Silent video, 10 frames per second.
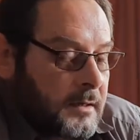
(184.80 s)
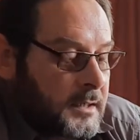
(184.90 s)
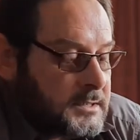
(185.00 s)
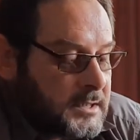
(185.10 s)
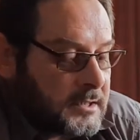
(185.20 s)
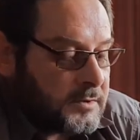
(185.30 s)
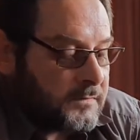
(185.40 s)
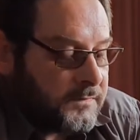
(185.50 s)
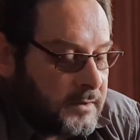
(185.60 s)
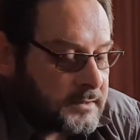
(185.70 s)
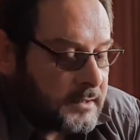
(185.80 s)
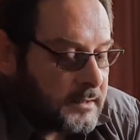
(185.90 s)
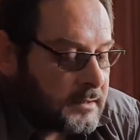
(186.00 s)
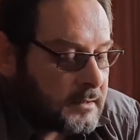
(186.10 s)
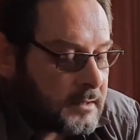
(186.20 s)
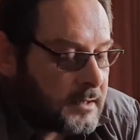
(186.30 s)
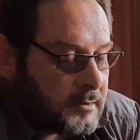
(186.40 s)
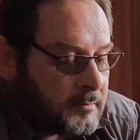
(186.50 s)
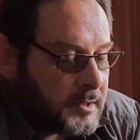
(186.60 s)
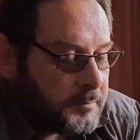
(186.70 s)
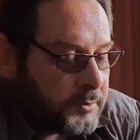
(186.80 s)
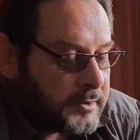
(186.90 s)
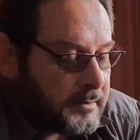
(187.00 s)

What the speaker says: Insert your filter. I normally put